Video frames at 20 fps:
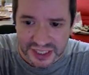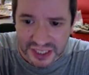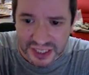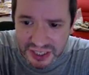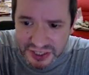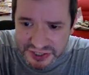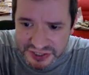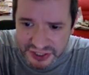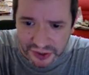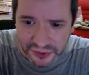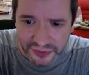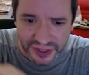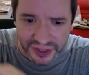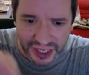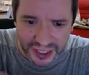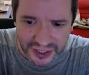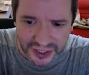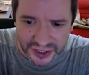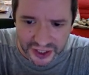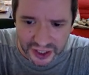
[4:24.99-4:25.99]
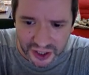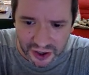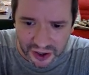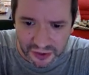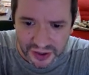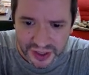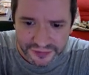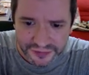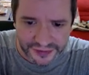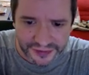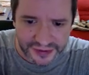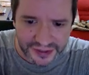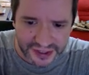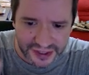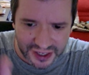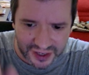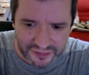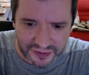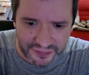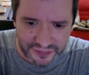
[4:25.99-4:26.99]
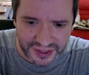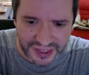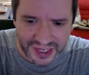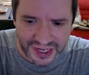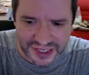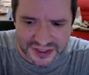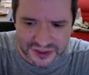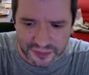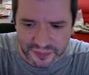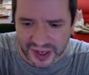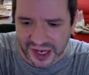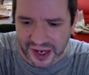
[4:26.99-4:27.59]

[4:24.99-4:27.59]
So they know that the government has their back.